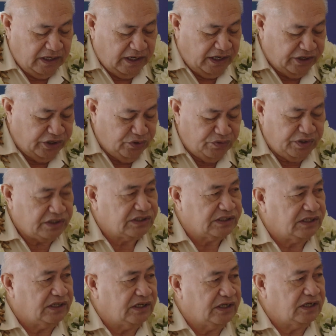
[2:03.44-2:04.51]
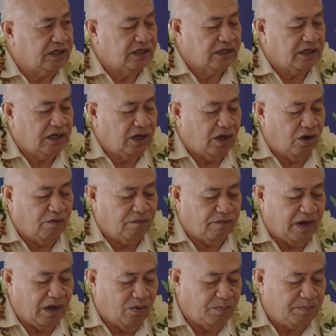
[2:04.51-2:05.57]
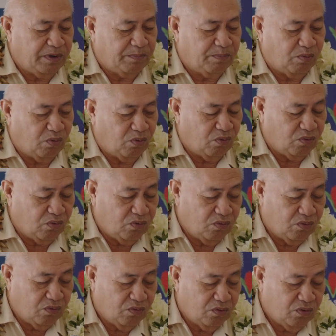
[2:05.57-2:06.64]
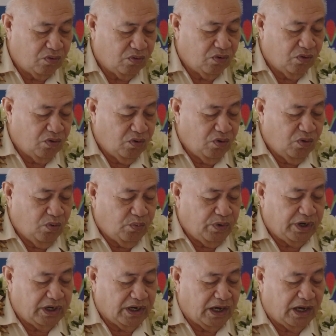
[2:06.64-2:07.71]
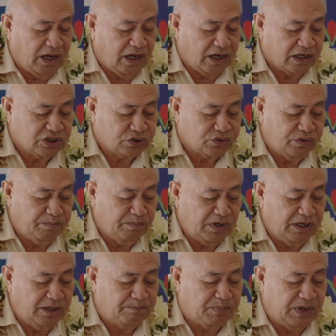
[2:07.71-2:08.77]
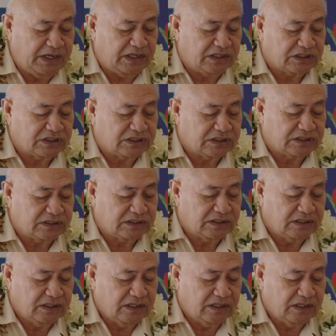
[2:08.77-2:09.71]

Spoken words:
and unity of our people. We are extremely pleased